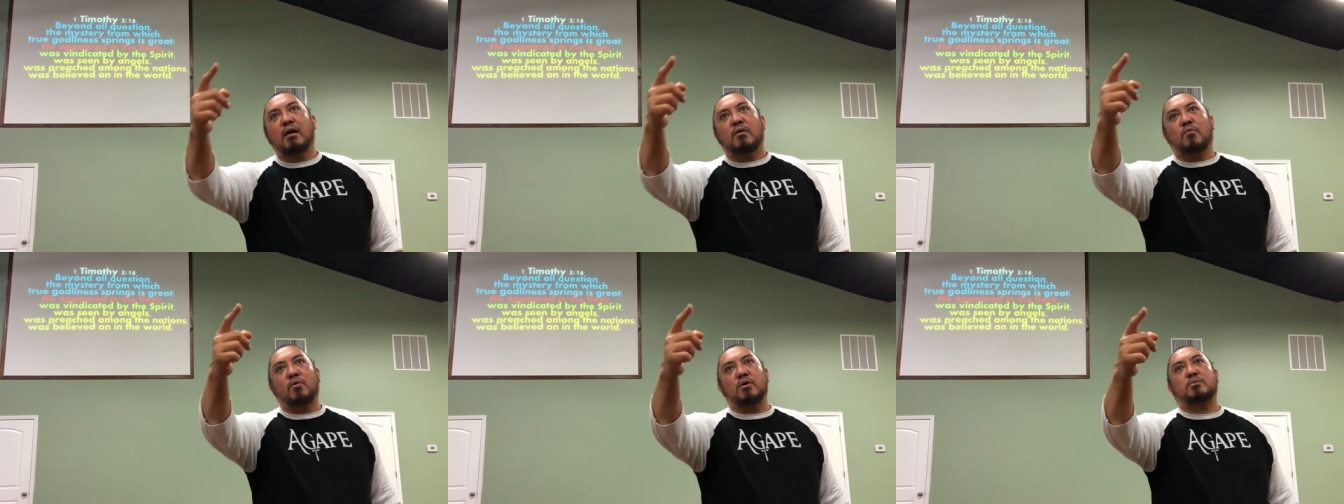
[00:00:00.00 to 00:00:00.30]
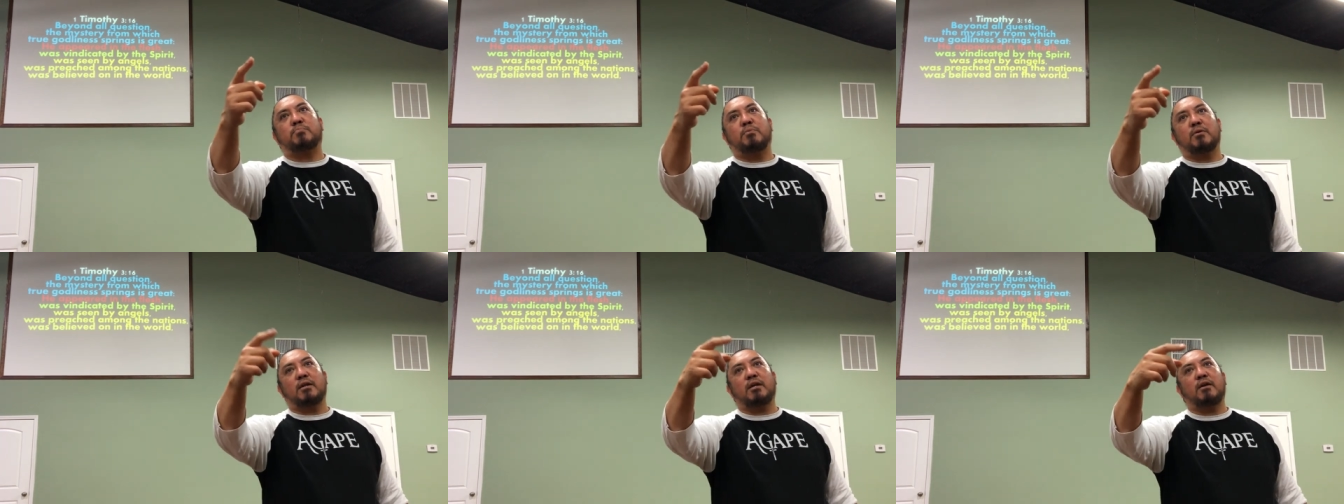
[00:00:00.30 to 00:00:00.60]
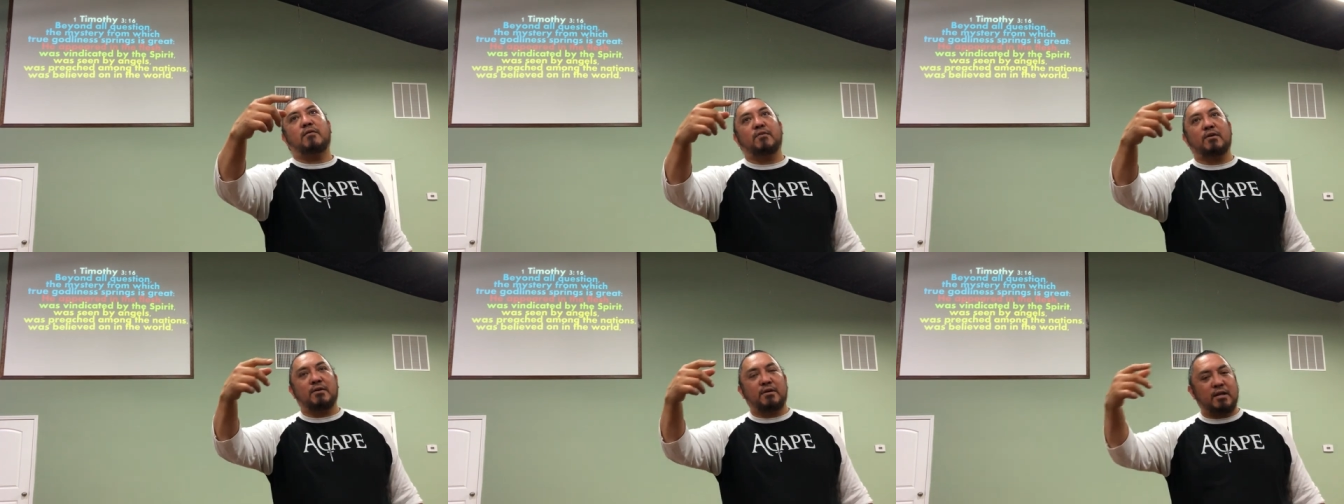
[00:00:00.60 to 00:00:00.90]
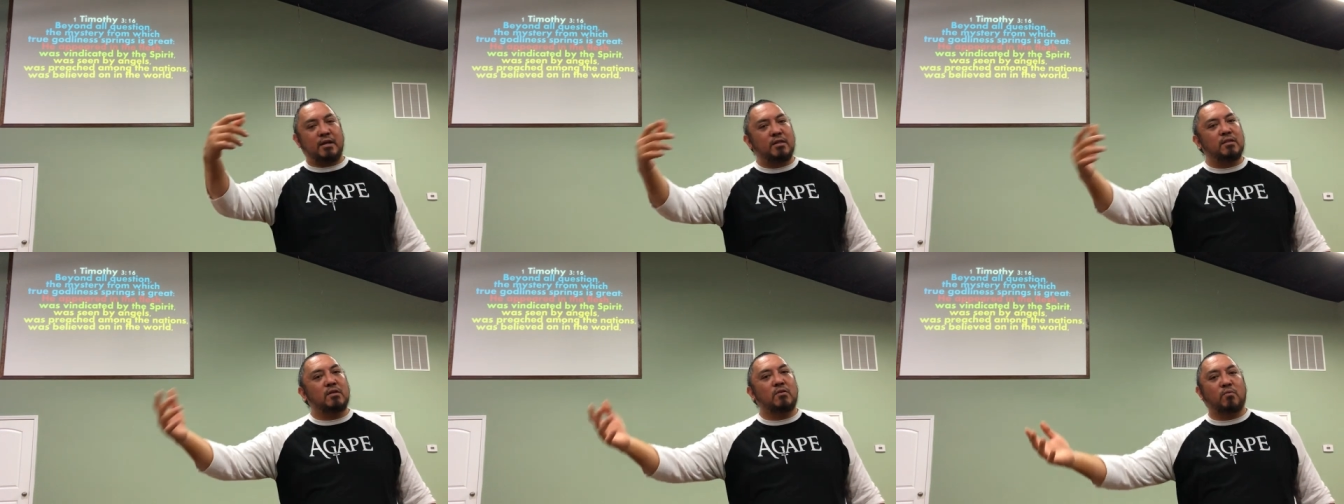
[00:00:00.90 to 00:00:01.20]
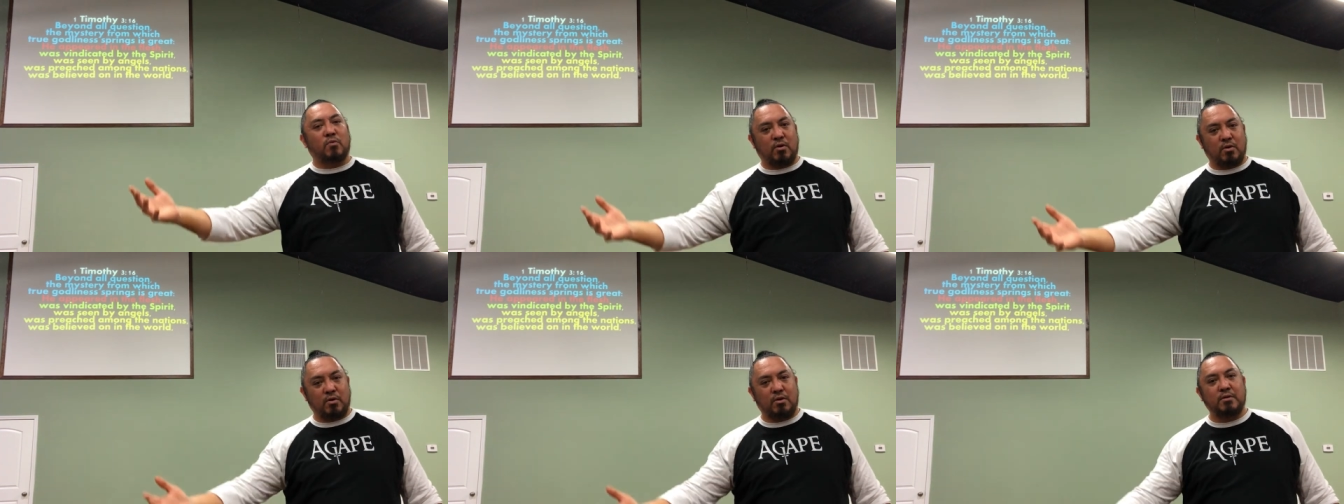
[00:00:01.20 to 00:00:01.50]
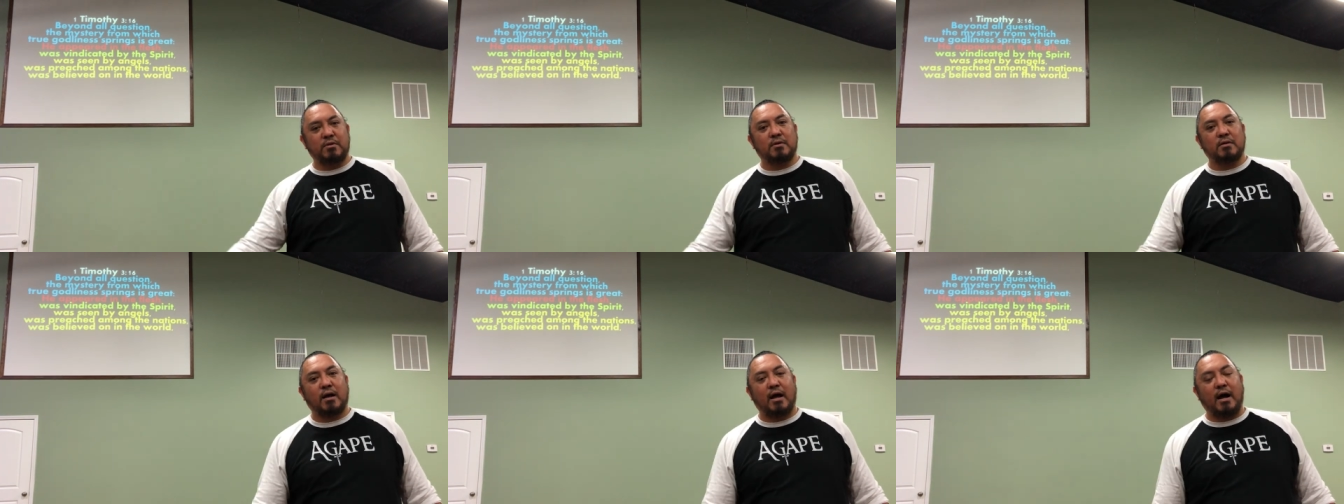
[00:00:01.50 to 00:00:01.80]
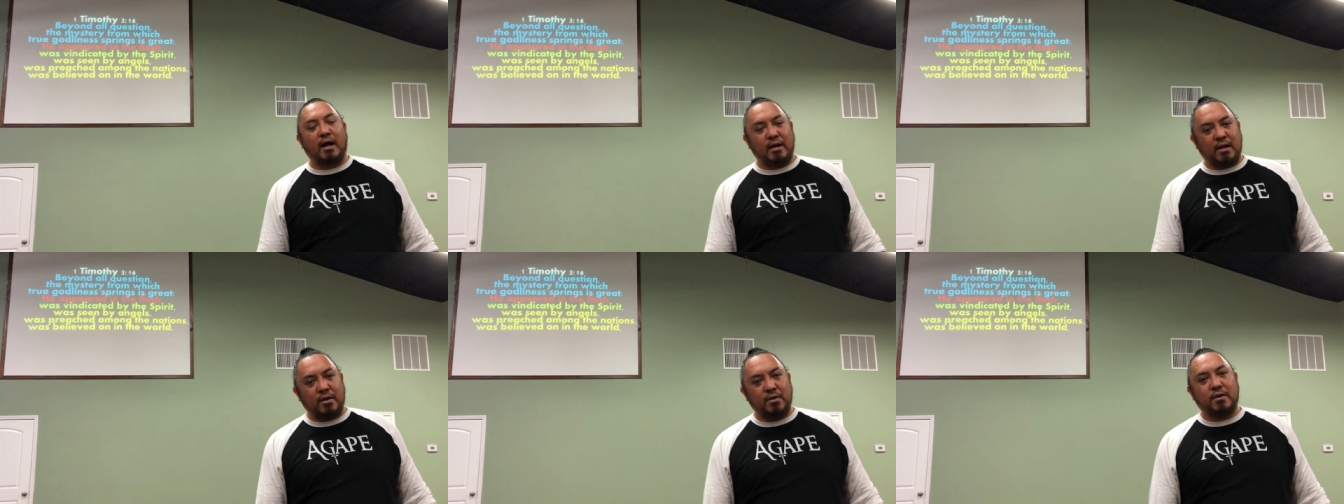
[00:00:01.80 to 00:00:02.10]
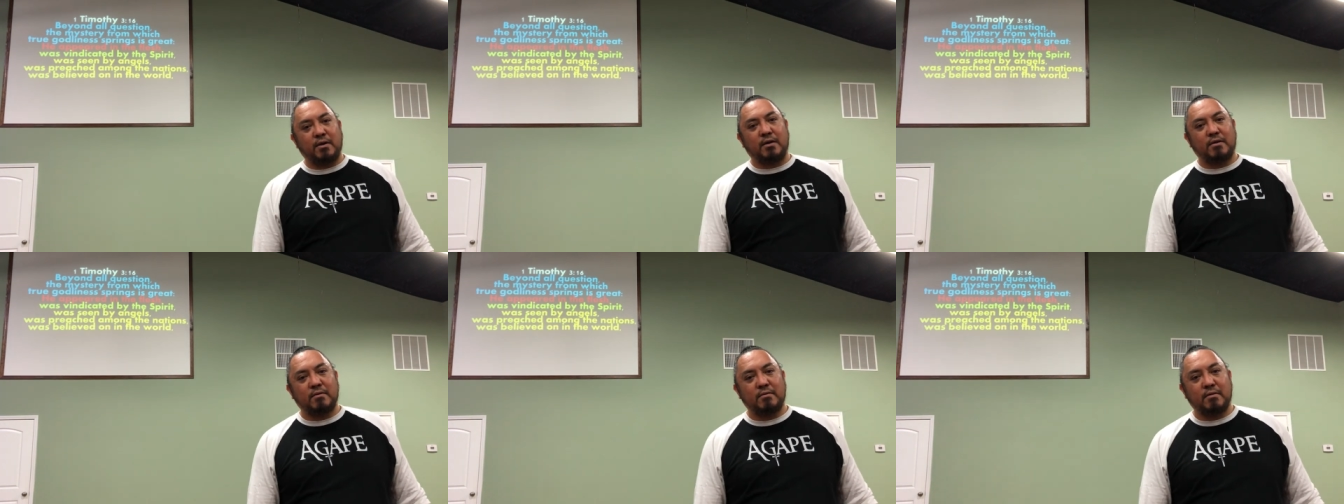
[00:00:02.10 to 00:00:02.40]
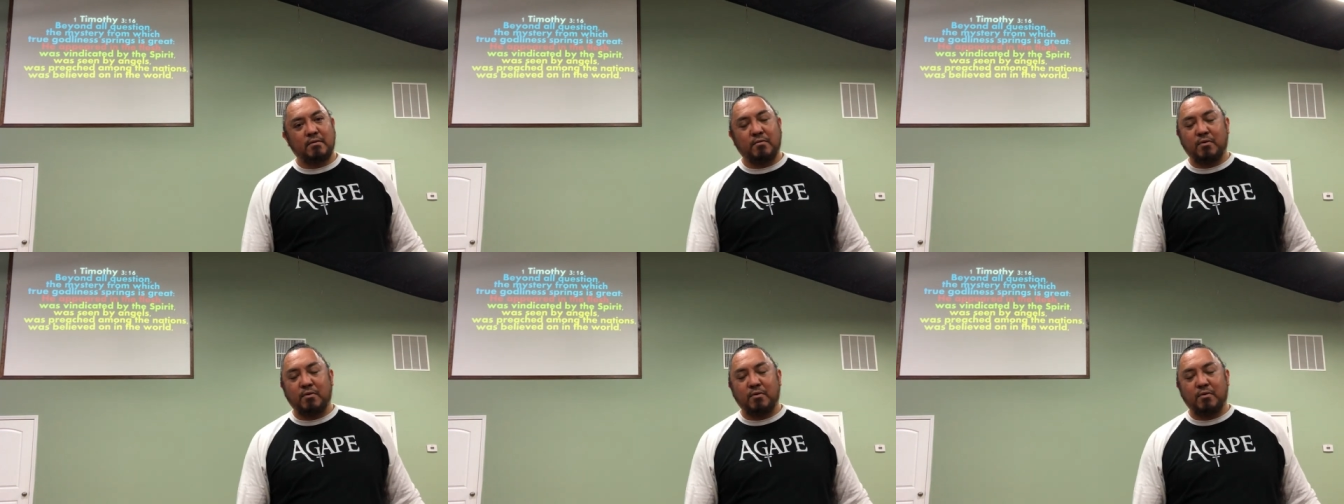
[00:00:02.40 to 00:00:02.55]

Was believed on in the world. Hallelujah.